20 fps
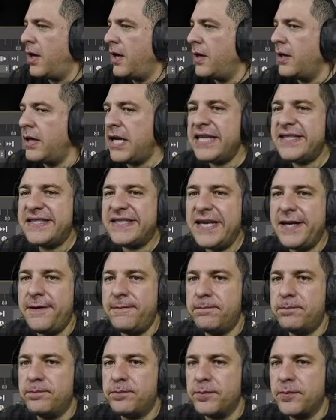let's
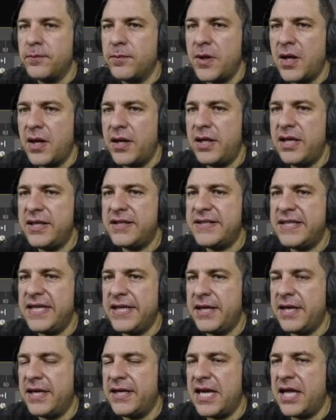
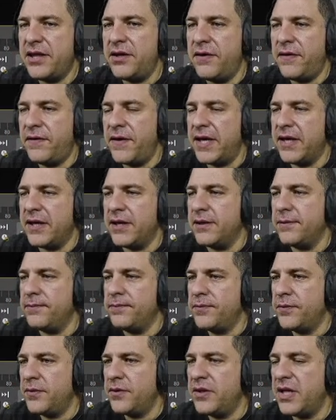see another thing
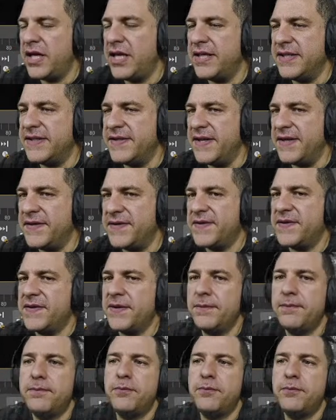that is this.